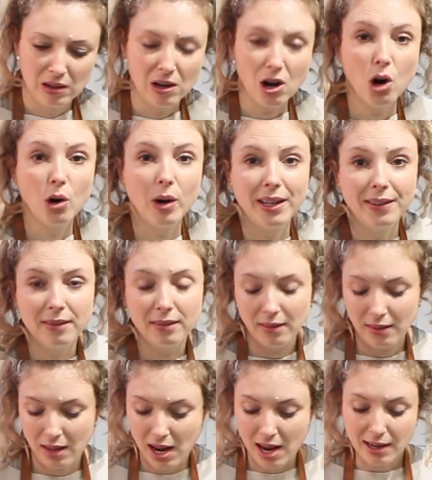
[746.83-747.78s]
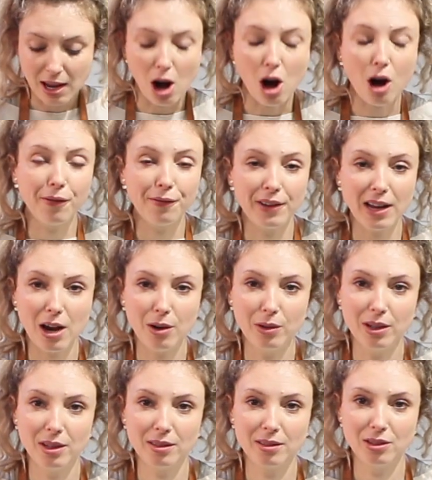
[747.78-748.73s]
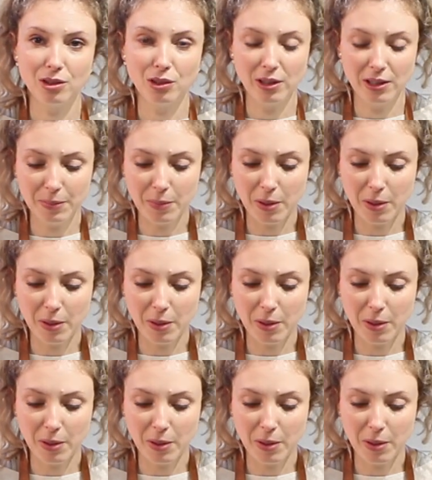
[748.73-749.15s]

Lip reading: Oh, and they had half an hour to do this,